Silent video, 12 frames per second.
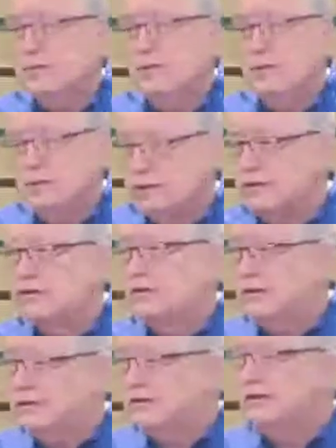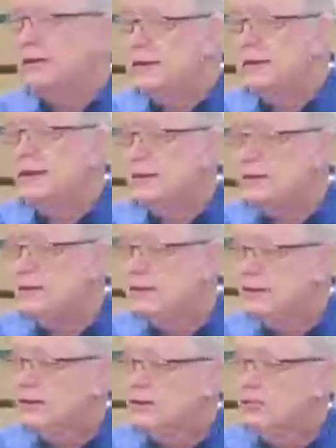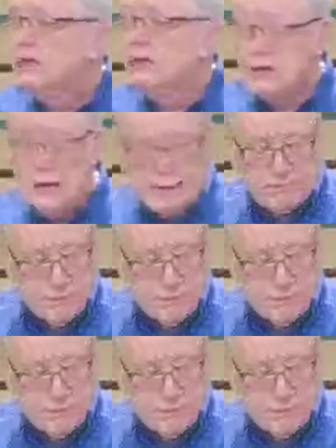won't necessarily lead to real life